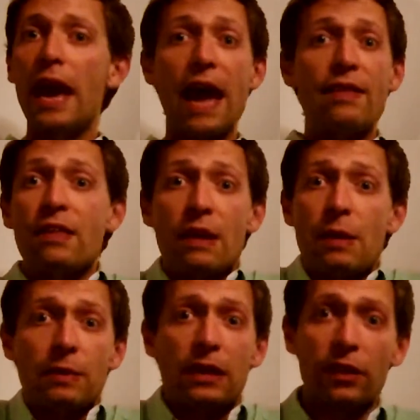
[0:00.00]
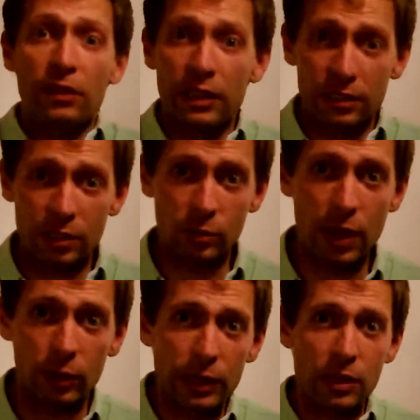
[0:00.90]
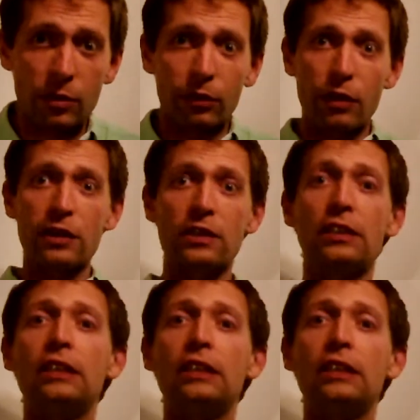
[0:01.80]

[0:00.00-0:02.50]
And then there may be other things as well. We knew a friend,